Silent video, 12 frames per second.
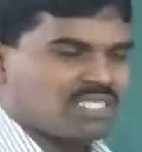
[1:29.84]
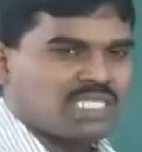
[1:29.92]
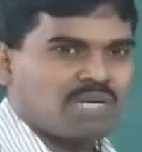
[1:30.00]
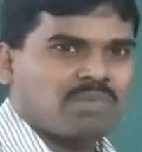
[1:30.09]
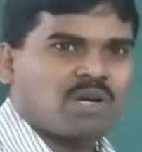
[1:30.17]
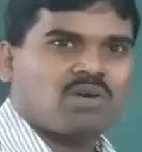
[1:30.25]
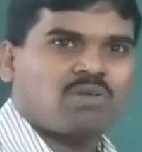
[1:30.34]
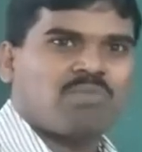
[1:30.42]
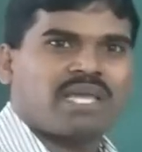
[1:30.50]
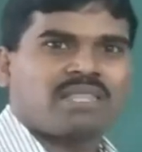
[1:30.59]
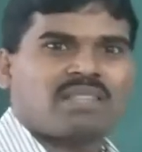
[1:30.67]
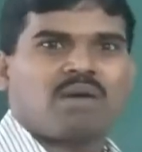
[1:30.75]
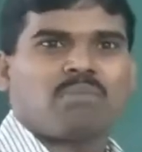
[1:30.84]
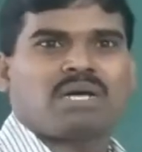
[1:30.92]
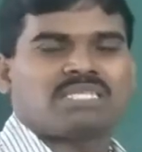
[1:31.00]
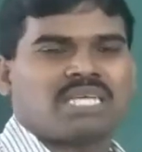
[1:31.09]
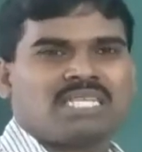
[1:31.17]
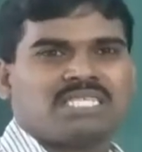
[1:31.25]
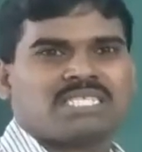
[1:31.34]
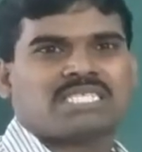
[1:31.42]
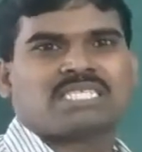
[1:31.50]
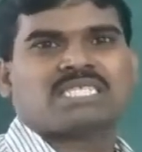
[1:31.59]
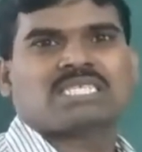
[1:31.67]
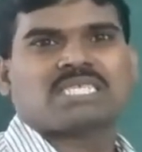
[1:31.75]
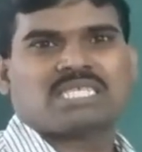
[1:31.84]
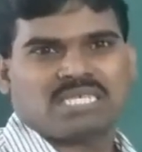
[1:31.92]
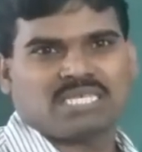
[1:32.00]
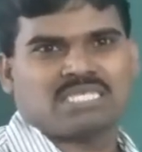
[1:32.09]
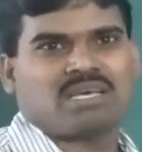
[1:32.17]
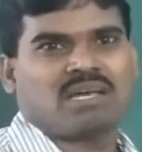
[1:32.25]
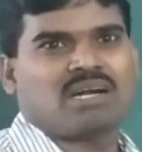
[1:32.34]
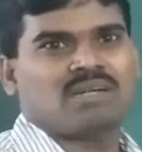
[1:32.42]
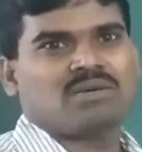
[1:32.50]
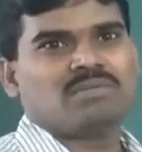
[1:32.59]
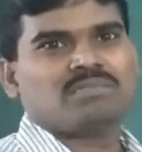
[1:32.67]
are covered by the muscles is called